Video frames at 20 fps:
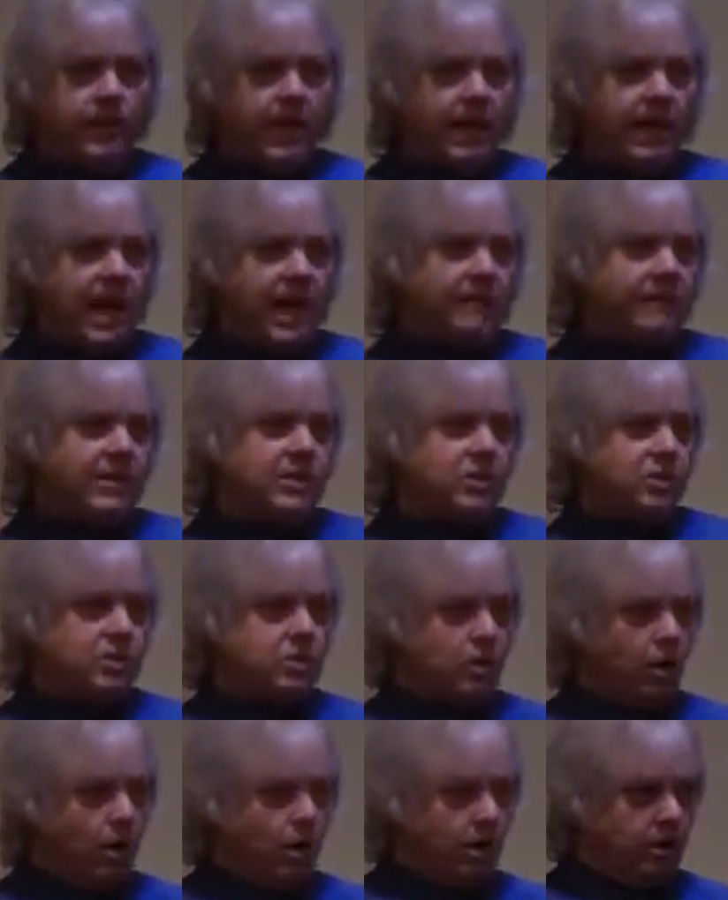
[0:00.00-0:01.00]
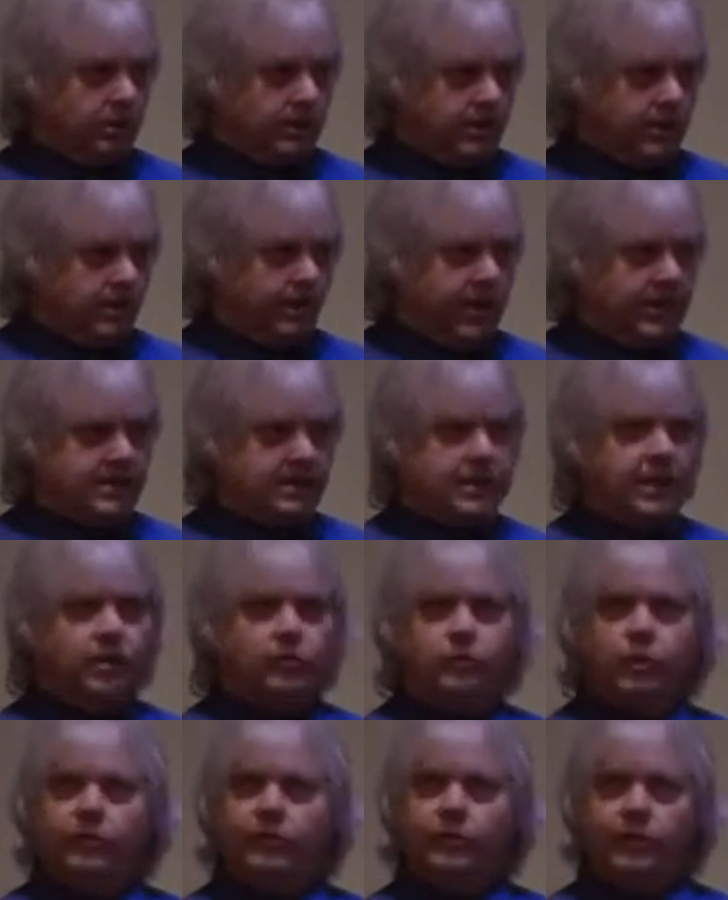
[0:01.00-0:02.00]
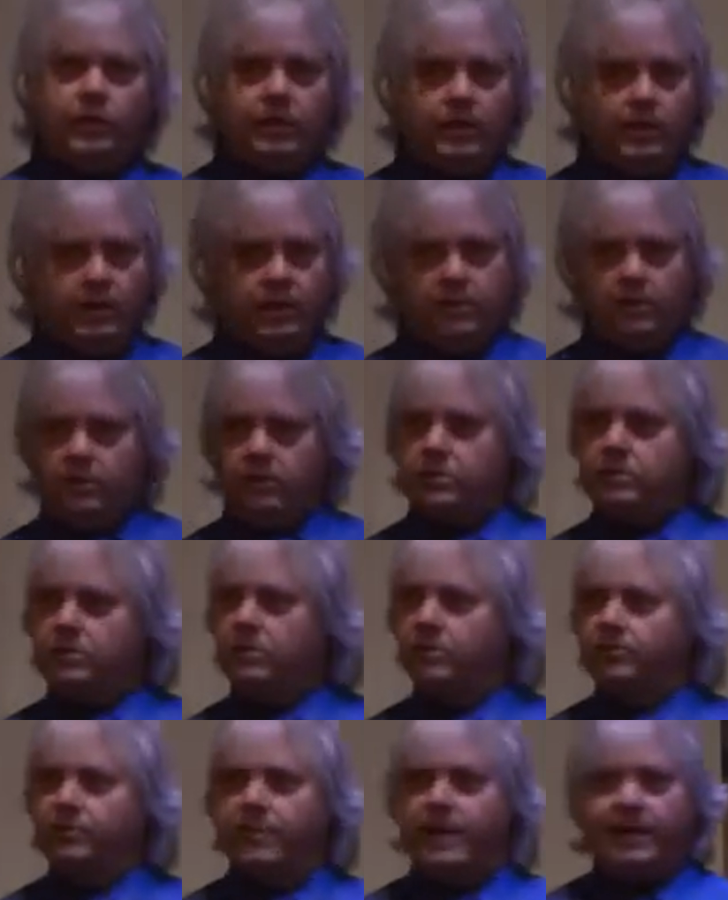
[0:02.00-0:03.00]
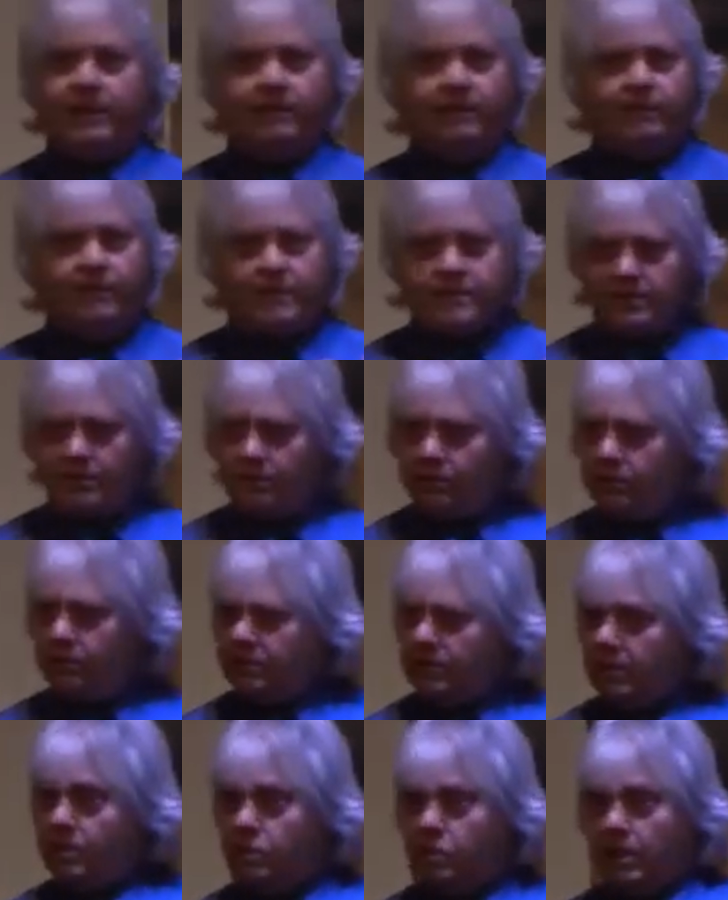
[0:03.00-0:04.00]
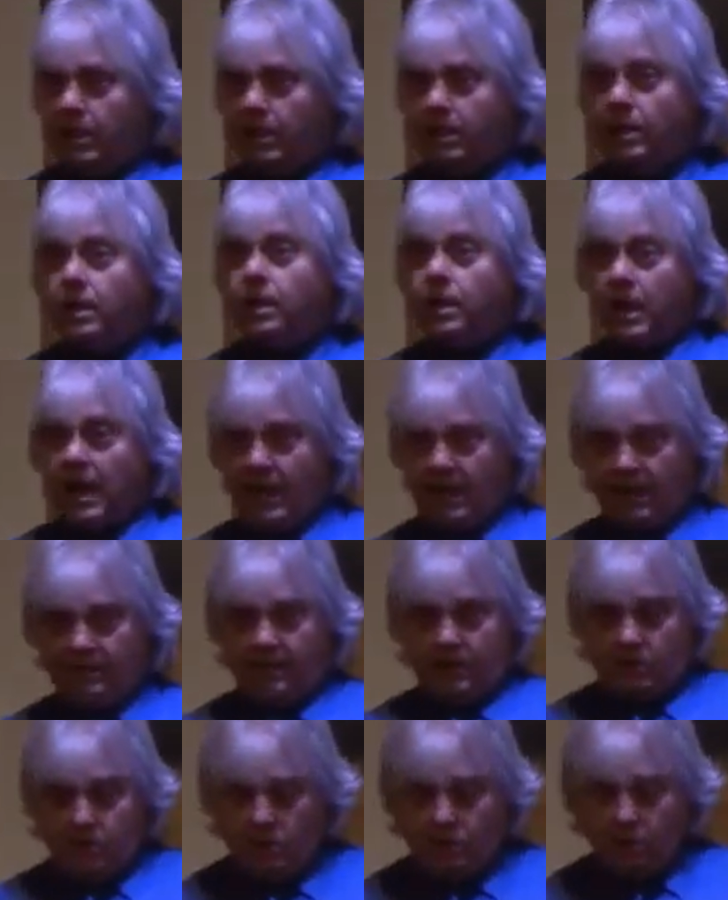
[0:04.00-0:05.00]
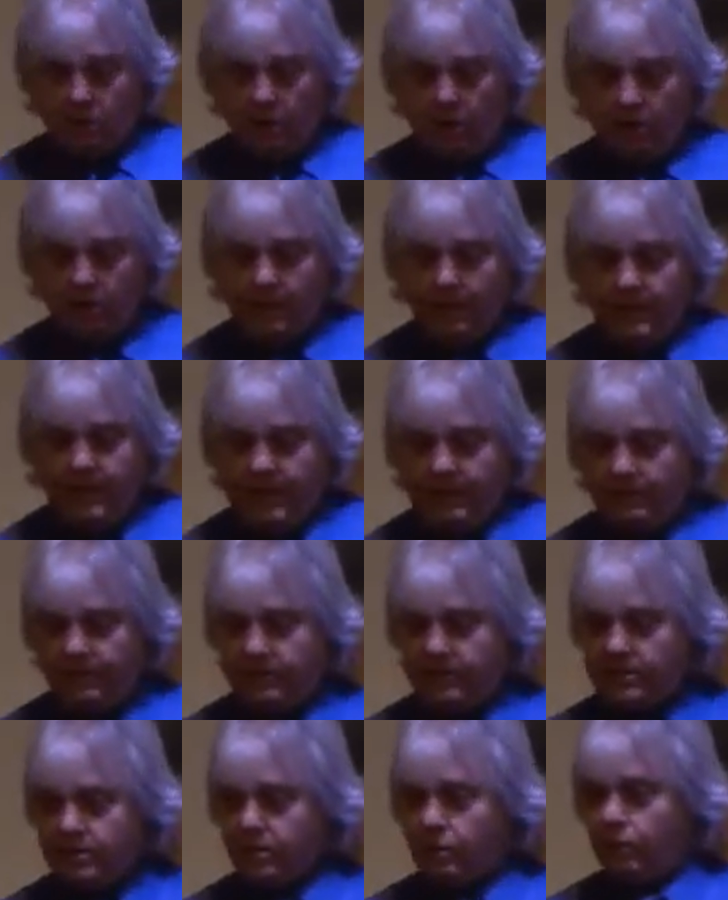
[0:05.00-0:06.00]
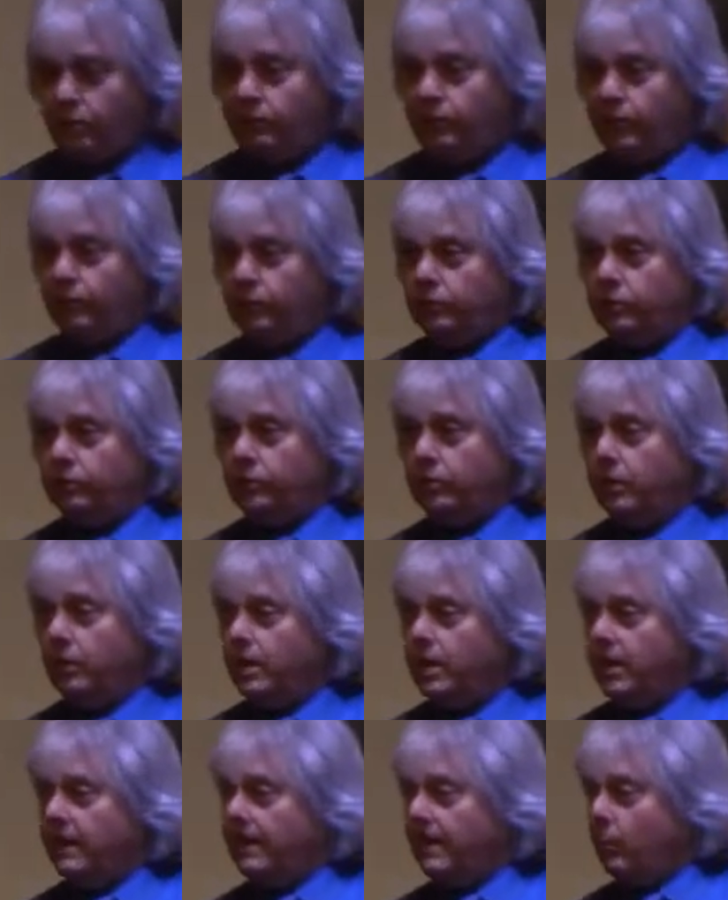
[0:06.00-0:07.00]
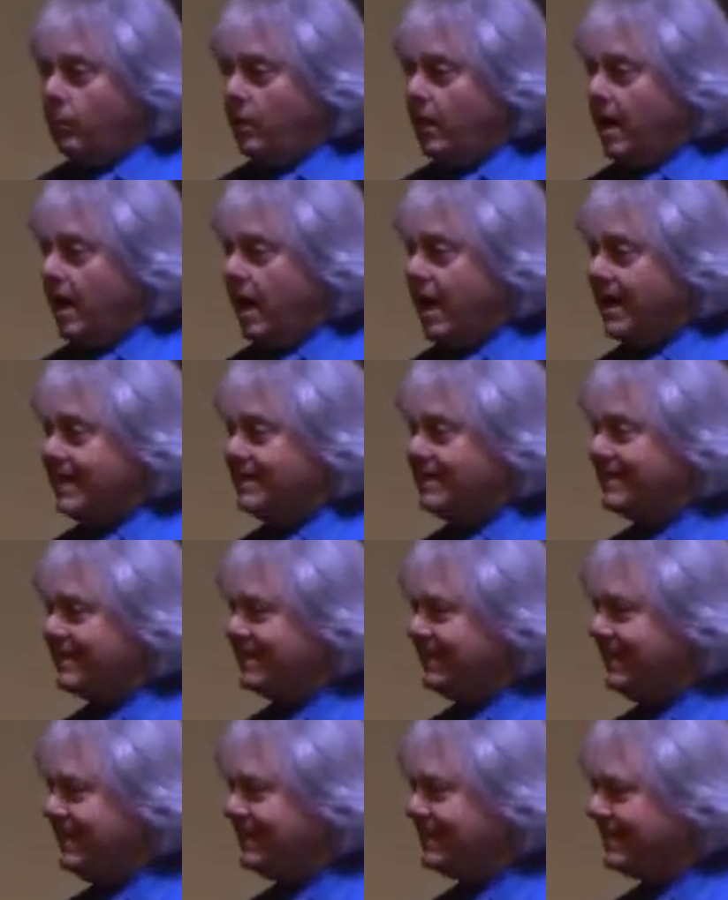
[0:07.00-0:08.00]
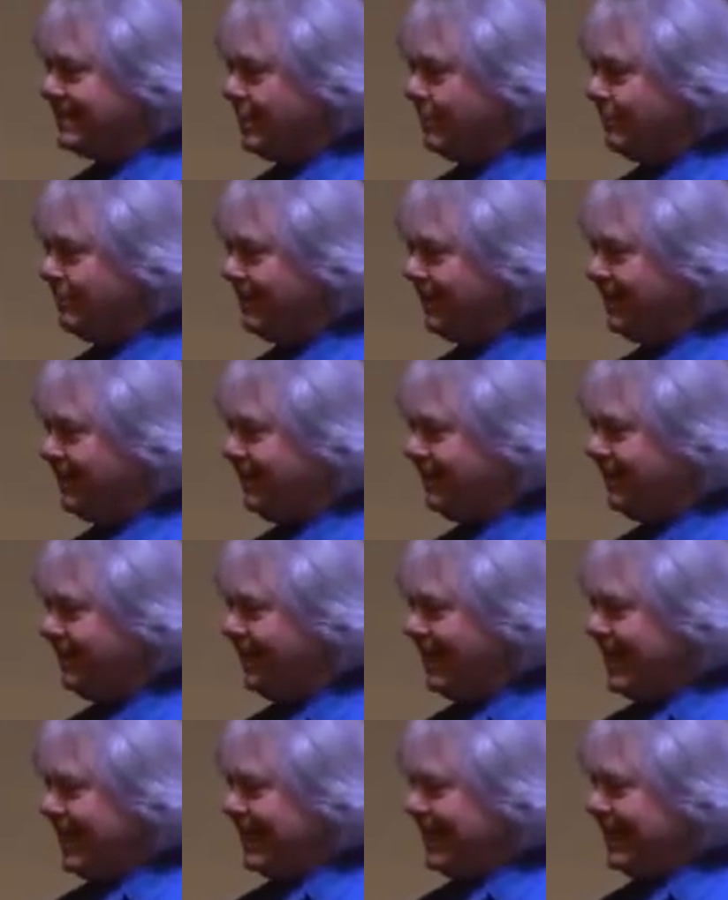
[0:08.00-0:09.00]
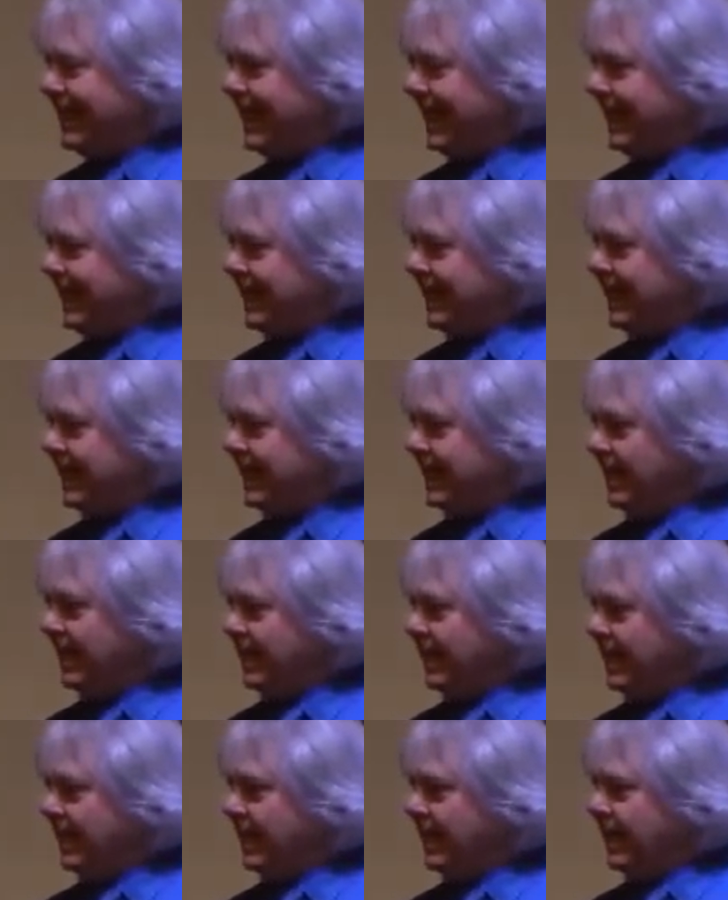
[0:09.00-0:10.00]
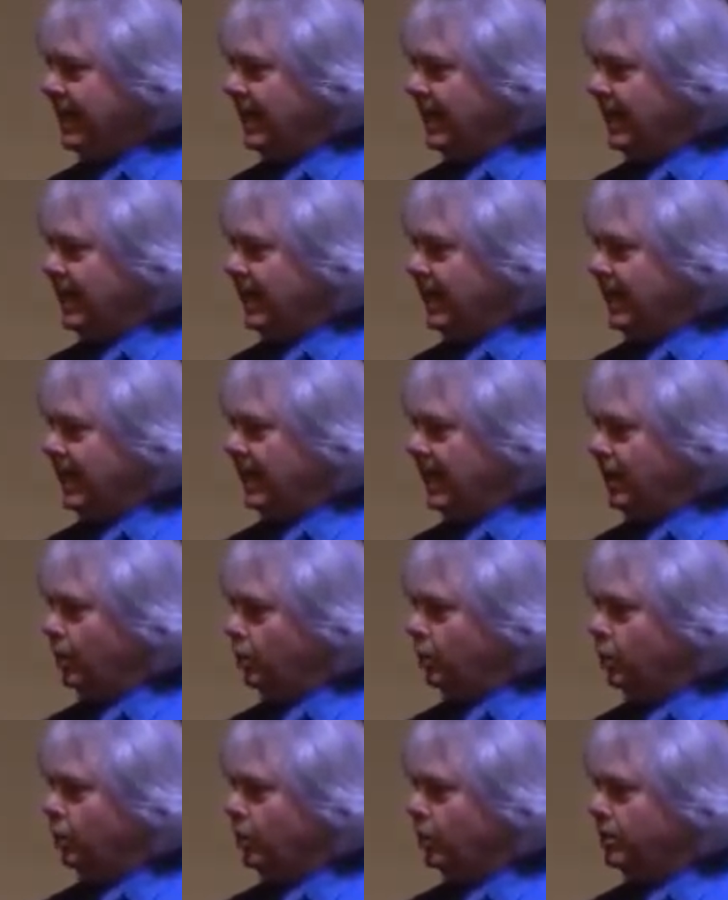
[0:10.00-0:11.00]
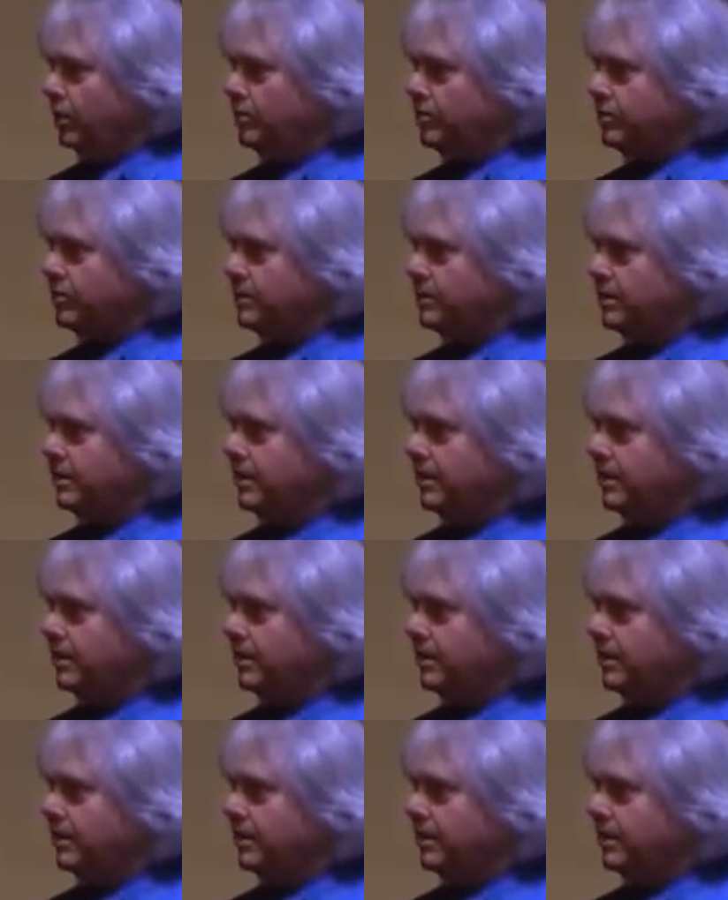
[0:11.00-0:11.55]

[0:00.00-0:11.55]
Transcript: And I've installed into myself over years of metaphysical teaching, and I've installed a metaphysical filter that when I see something that looks